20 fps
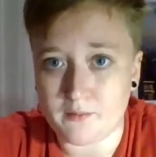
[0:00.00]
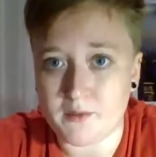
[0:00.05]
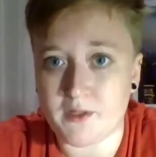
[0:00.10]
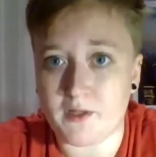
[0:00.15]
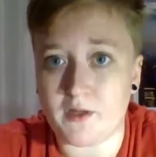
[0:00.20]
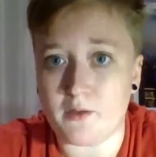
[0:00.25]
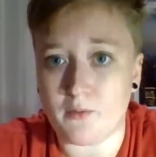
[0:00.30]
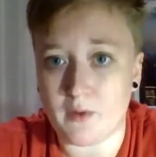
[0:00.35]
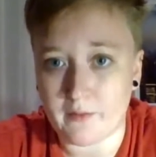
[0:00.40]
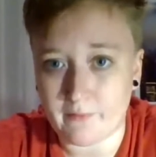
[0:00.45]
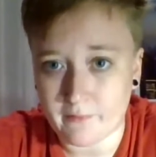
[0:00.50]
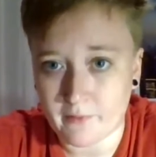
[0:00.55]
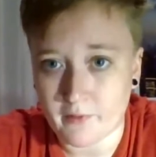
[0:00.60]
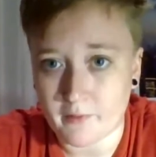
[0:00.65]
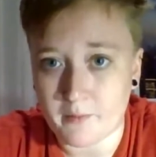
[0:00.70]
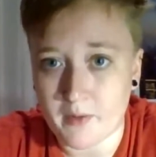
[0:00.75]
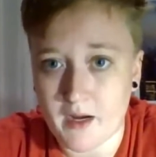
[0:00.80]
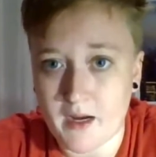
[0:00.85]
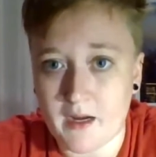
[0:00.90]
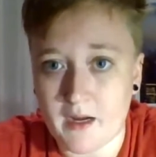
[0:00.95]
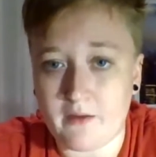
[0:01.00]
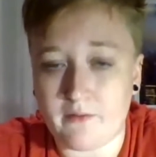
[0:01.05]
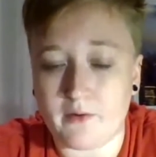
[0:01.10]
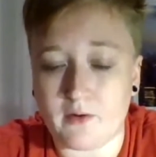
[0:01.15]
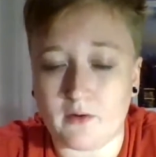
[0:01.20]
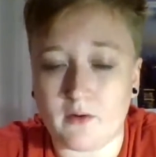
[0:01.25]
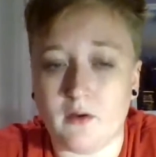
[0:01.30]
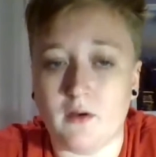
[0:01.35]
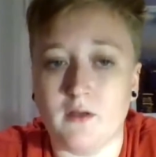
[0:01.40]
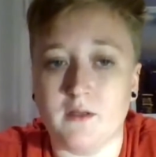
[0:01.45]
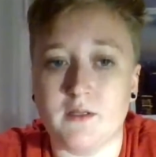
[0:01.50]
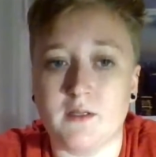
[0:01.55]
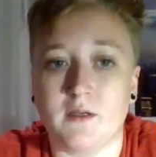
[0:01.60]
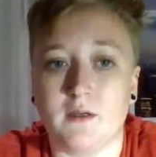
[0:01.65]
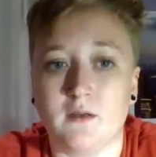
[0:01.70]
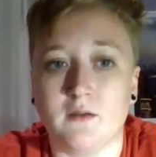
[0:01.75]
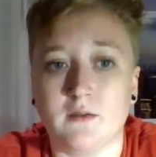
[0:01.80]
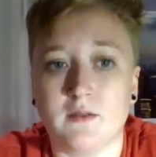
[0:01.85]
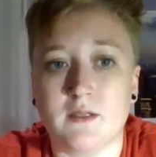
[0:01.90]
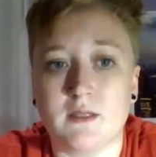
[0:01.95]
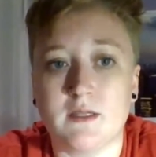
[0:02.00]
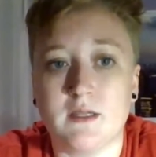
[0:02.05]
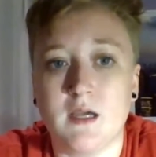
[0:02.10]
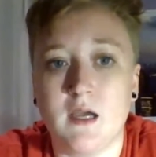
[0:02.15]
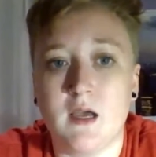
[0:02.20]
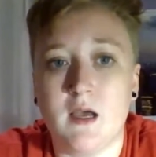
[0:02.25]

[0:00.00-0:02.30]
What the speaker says: So they went for behavior consults,